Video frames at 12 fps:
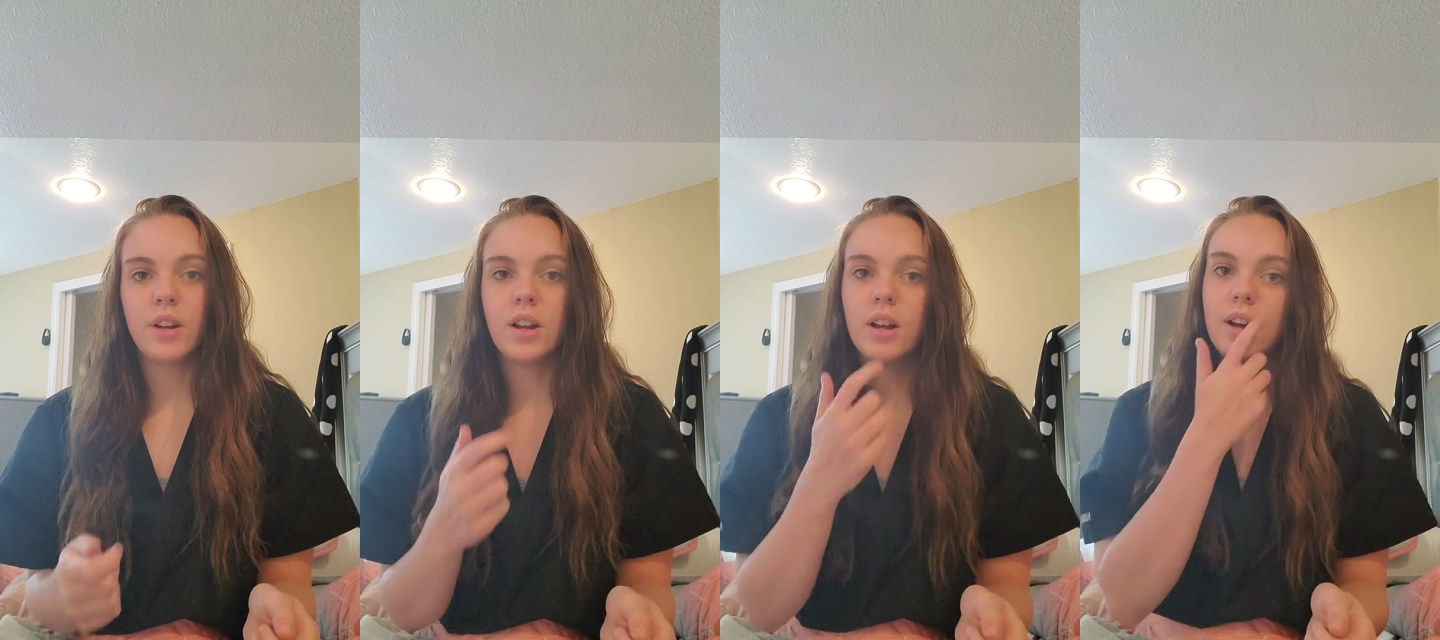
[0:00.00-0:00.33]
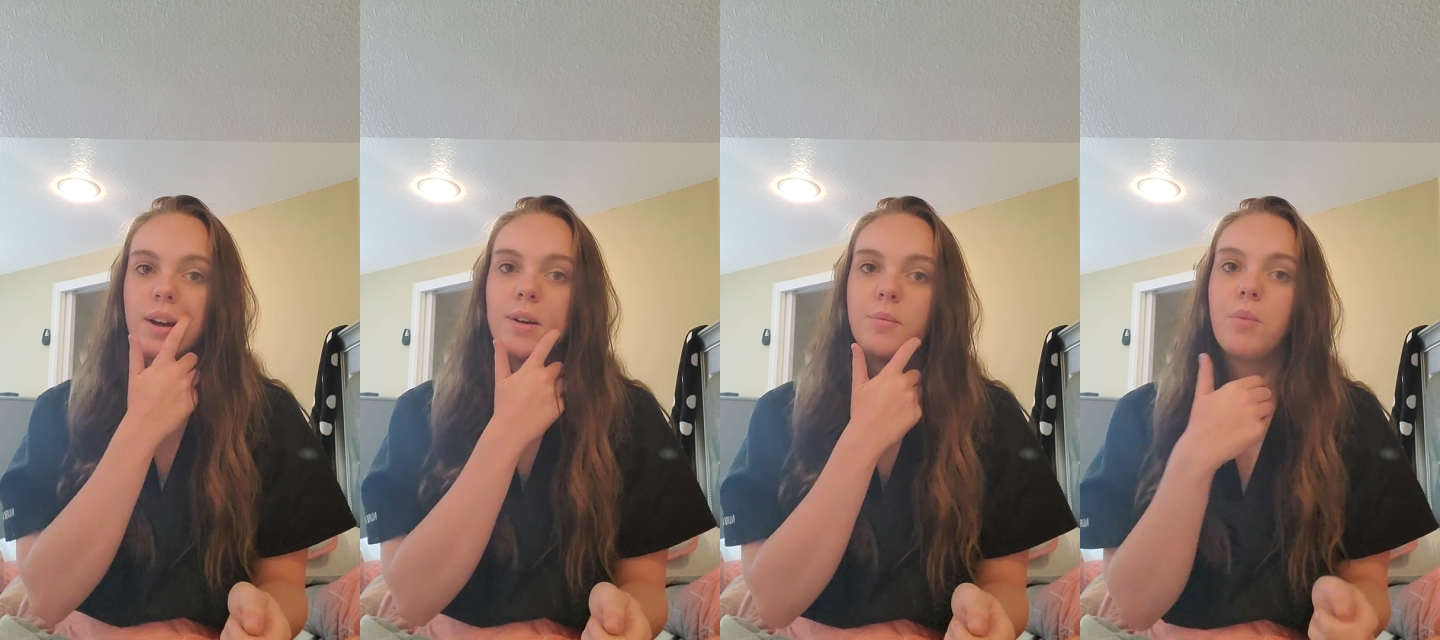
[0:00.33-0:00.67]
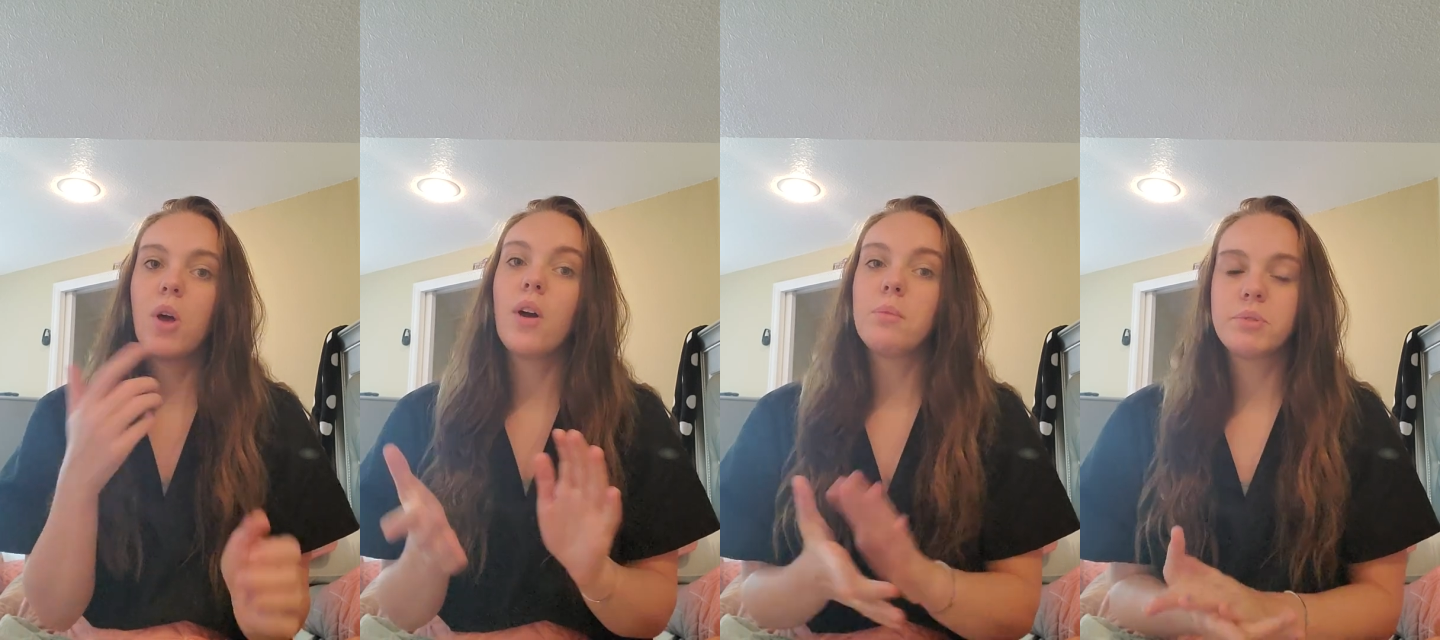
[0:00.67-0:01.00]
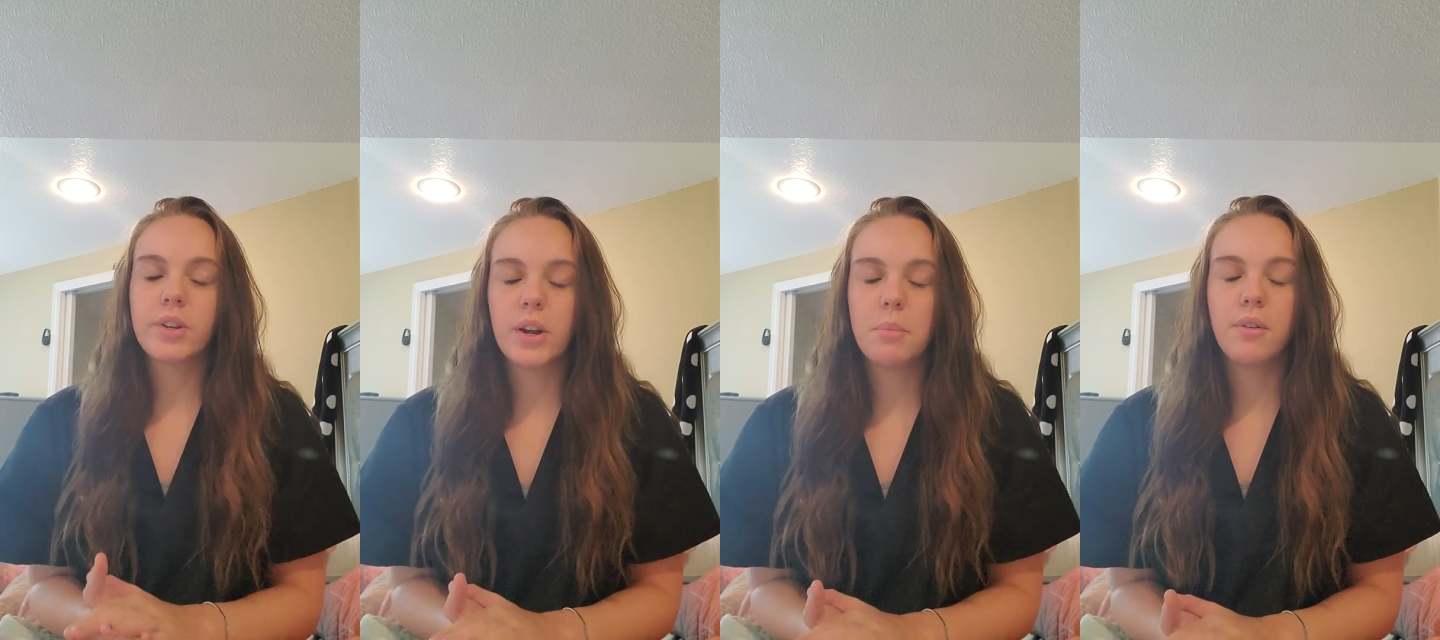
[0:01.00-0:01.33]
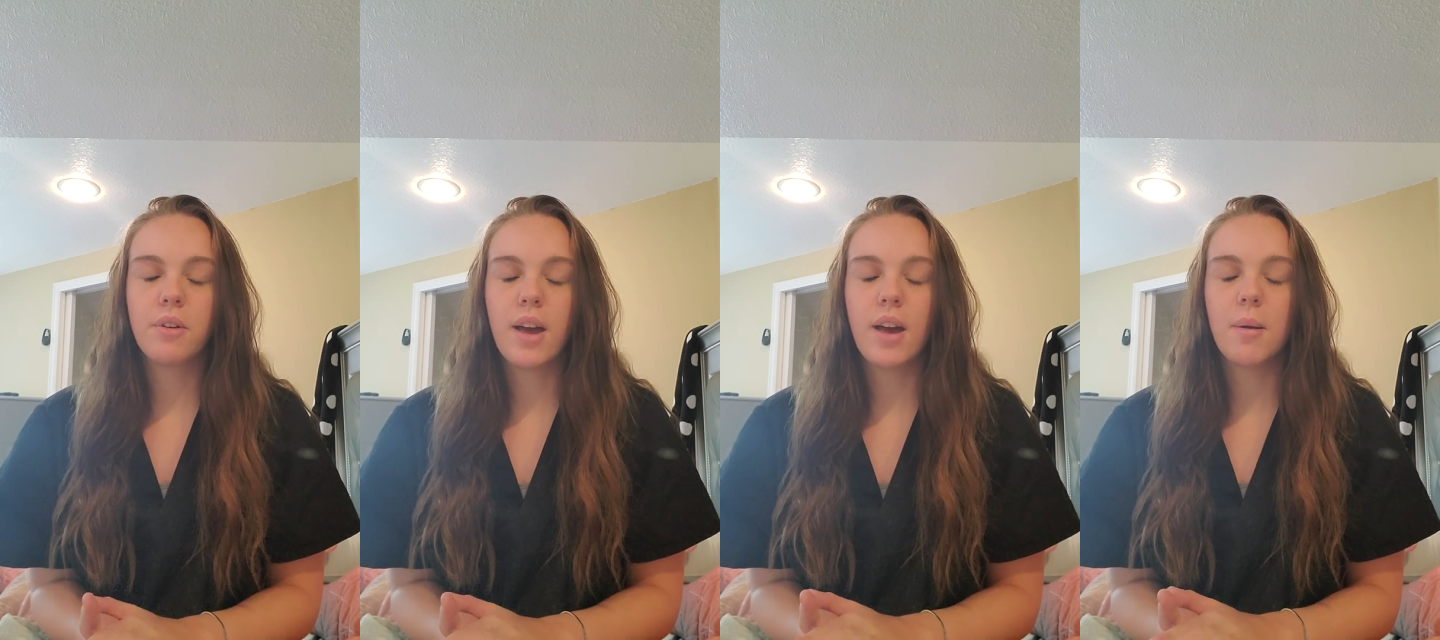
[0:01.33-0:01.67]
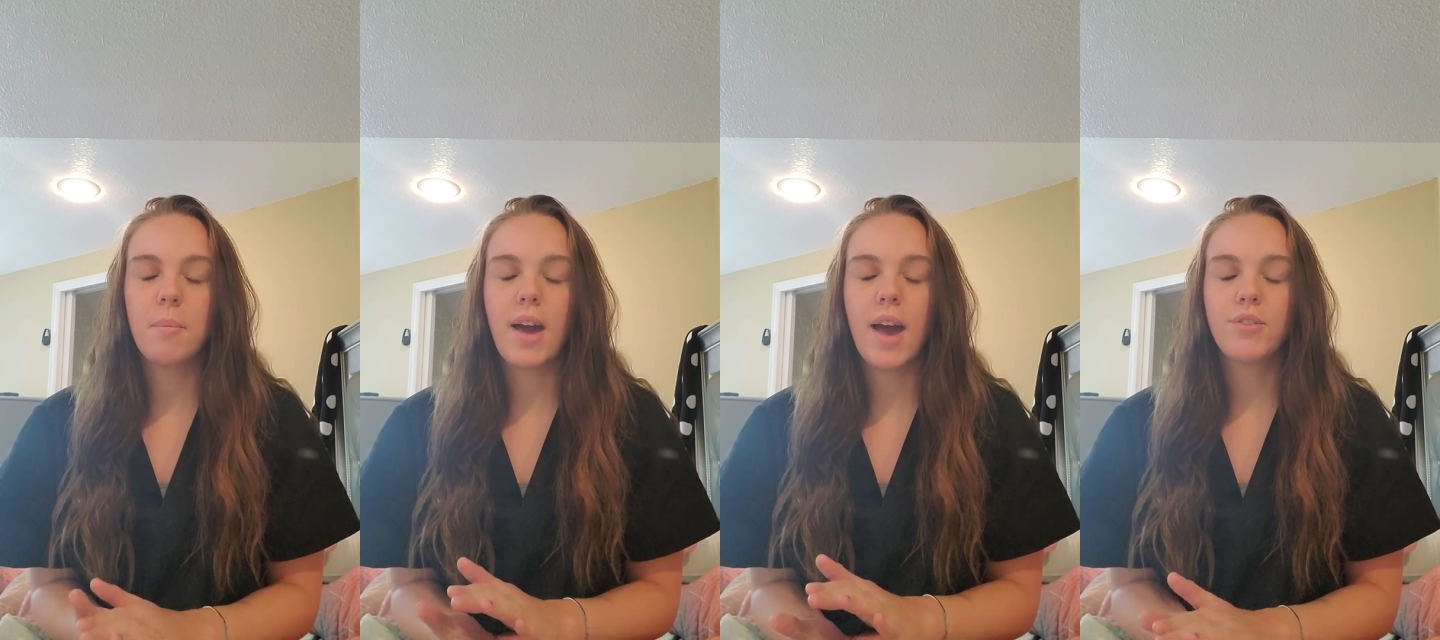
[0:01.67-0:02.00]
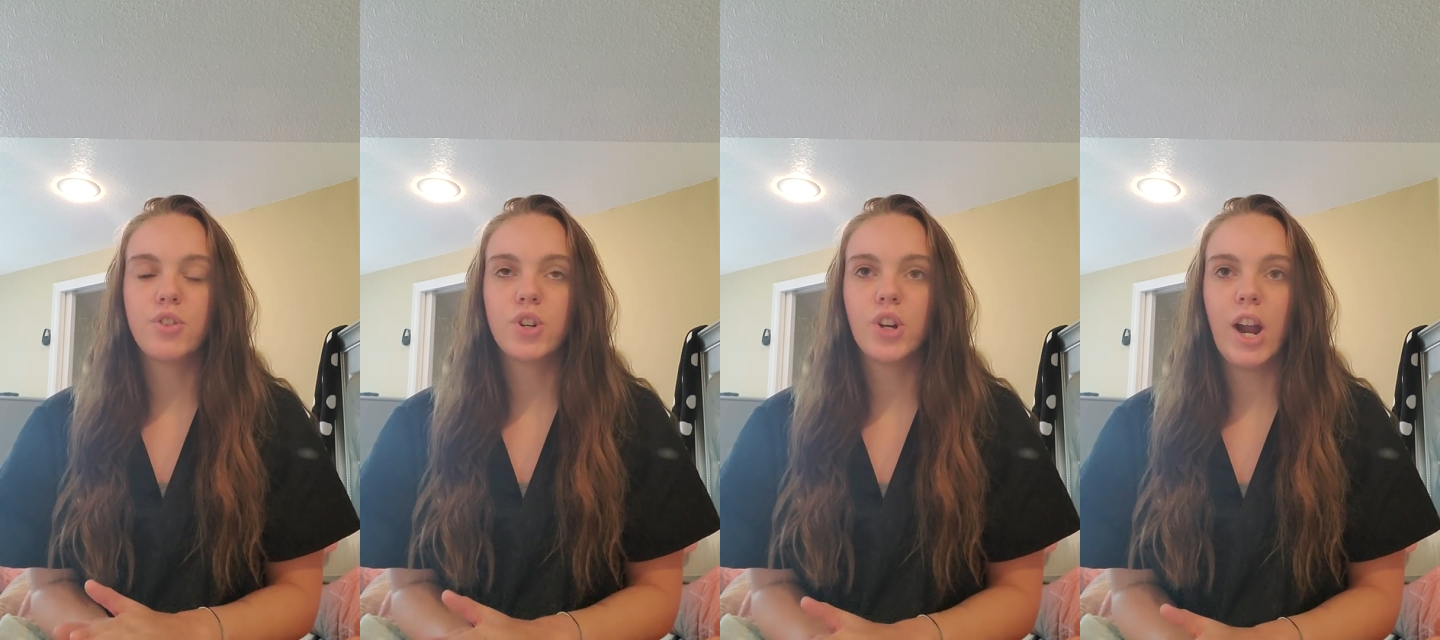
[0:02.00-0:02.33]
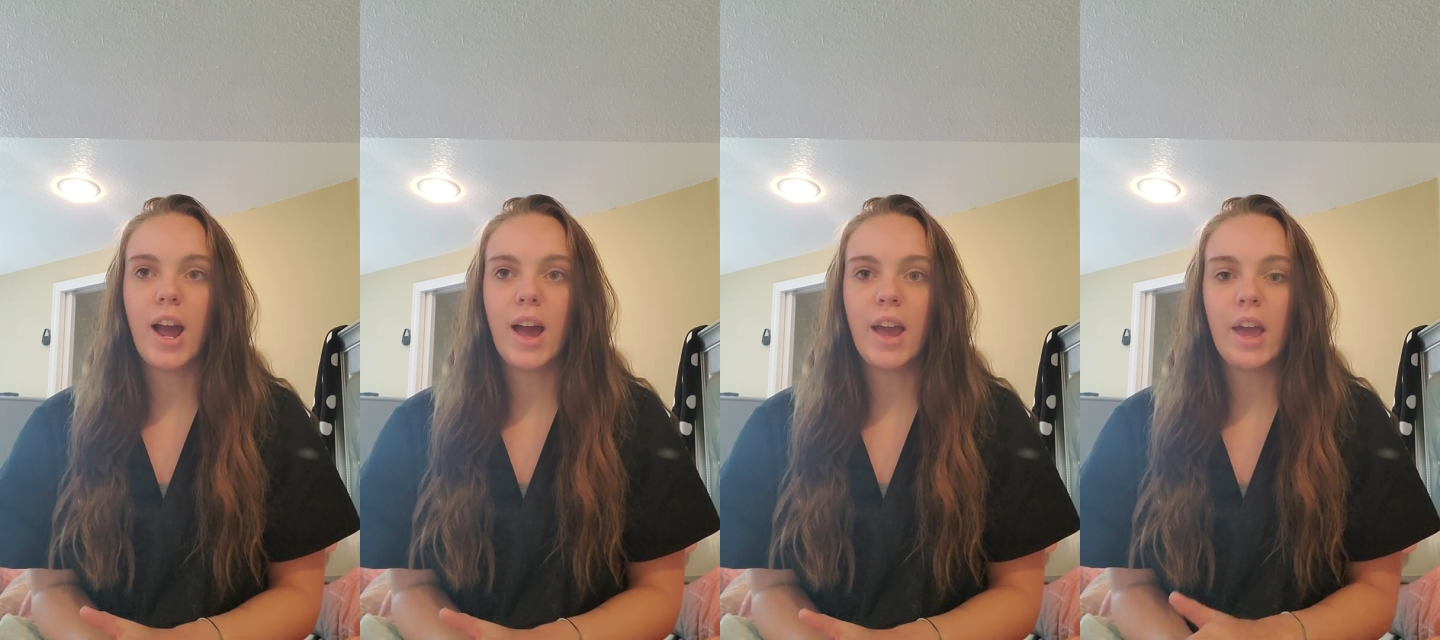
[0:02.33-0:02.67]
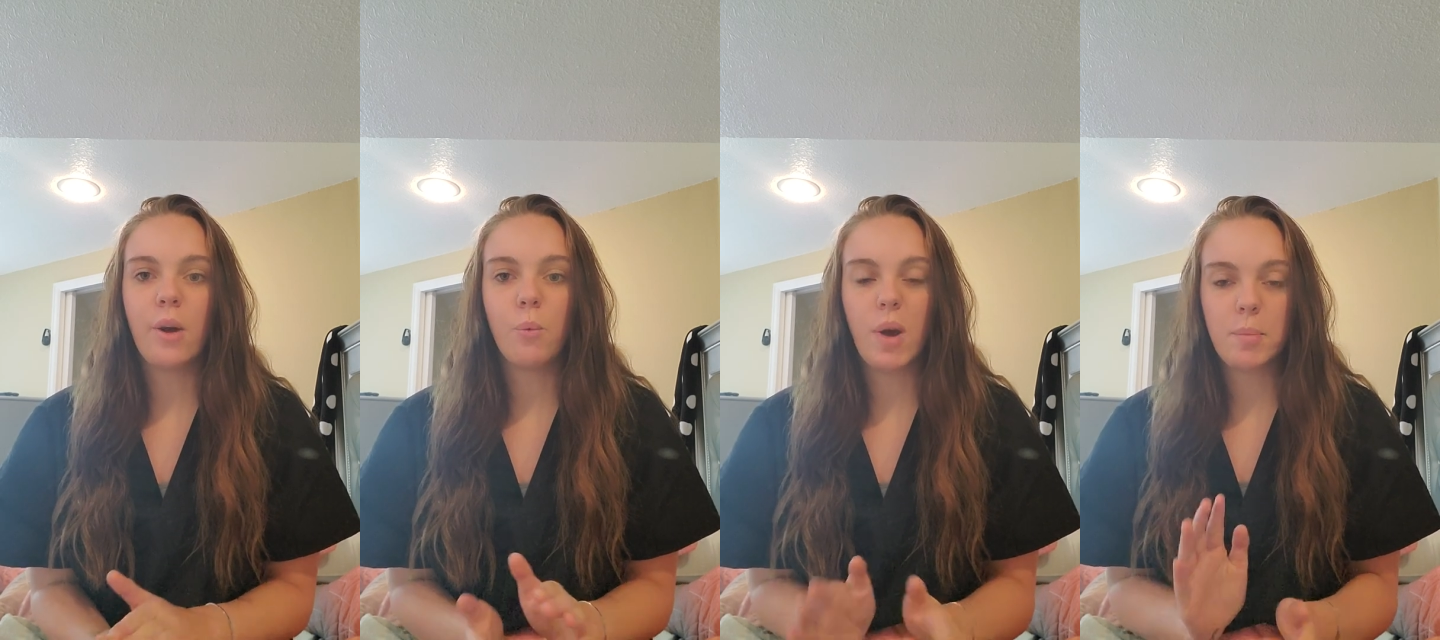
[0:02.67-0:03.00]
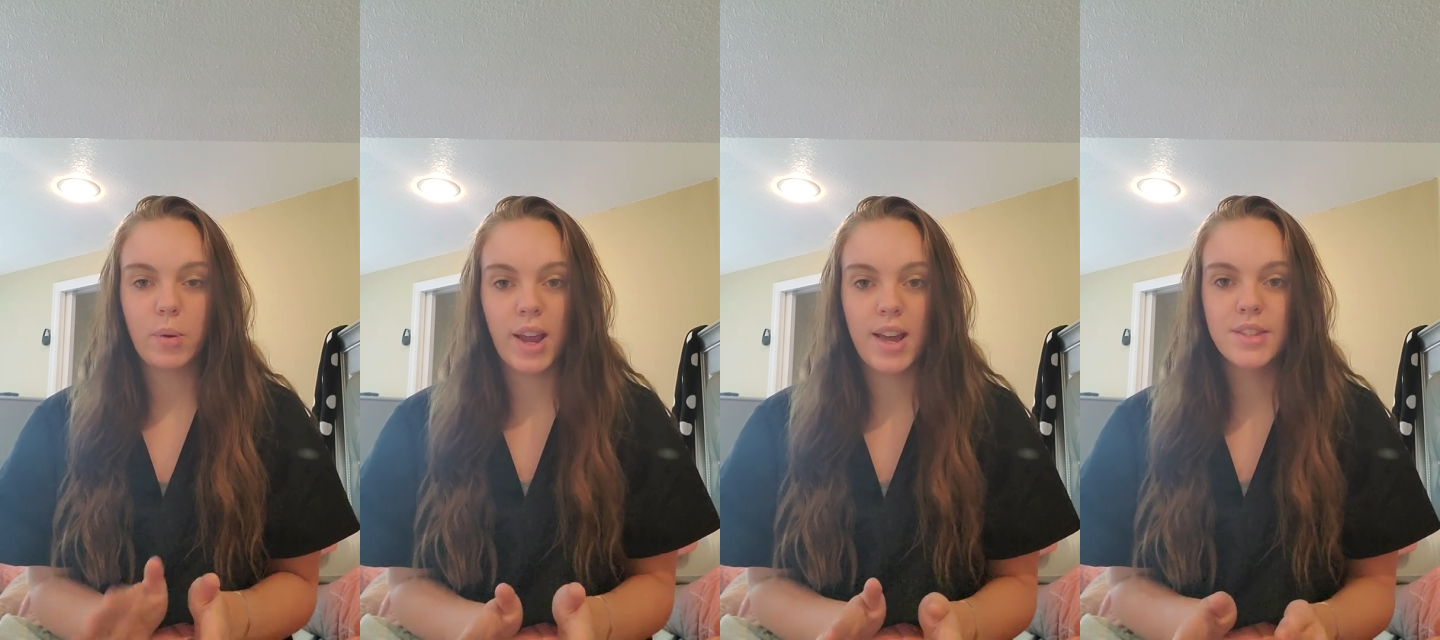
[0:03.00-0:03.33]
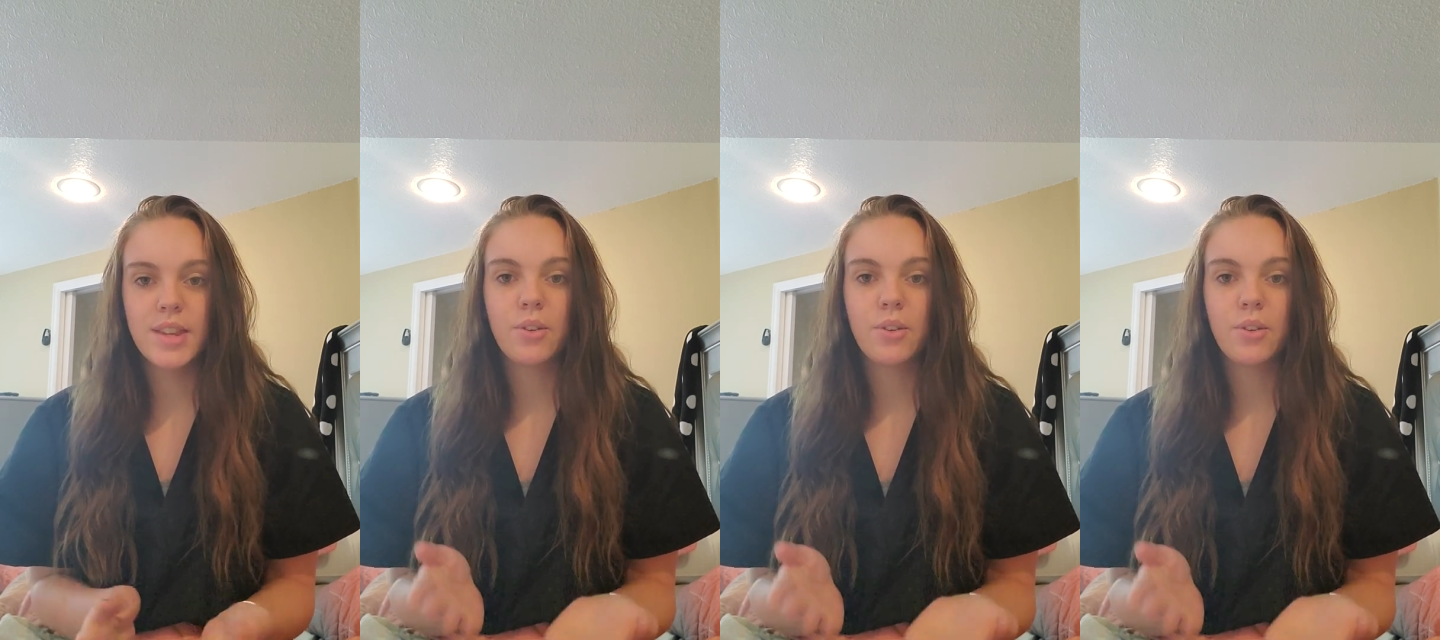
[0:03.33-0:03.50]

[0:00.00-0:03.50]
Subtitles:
after I wipe her hands,